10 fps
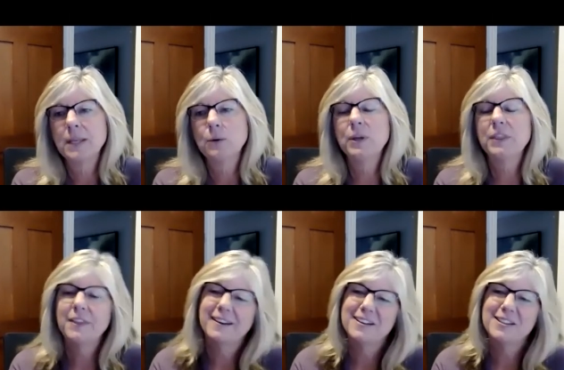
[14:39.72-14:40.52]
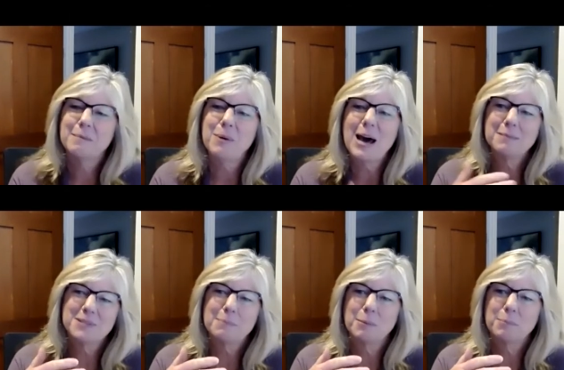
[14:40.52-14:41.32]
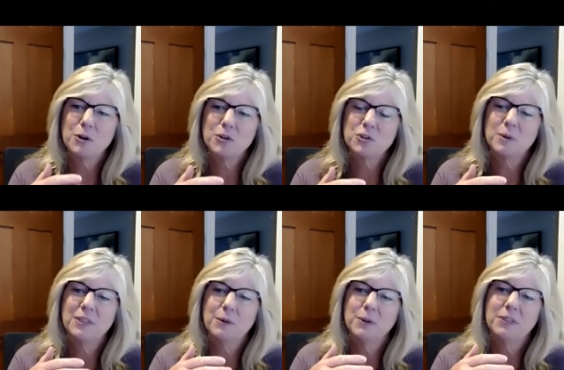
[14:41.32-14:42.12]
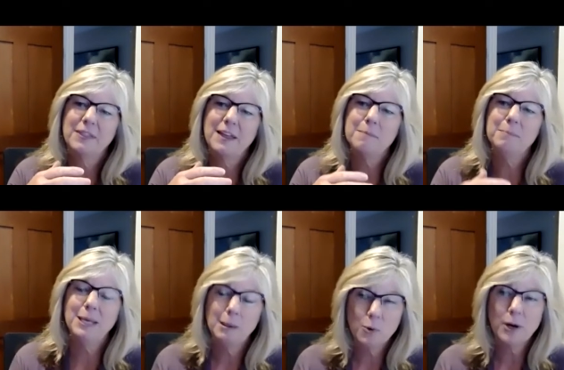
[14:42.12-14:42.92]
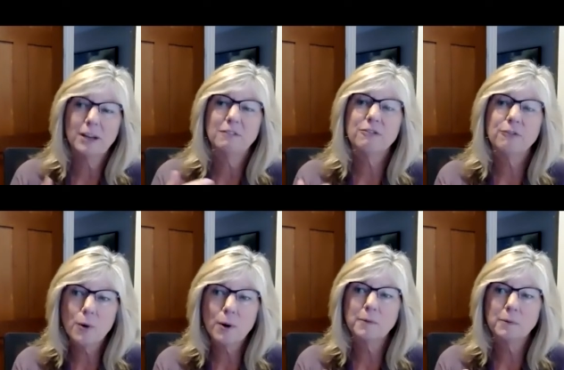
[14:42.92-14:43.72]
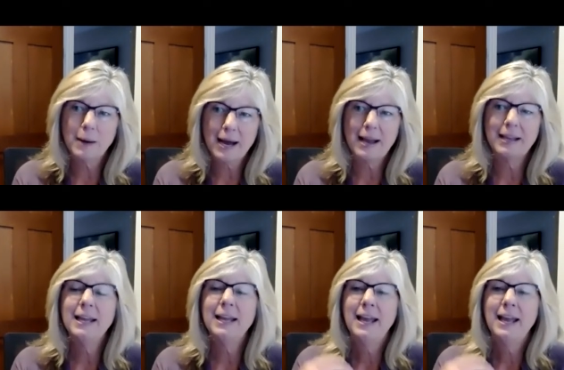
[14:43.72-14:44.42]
with the the bottoms up approach with with them being more informed by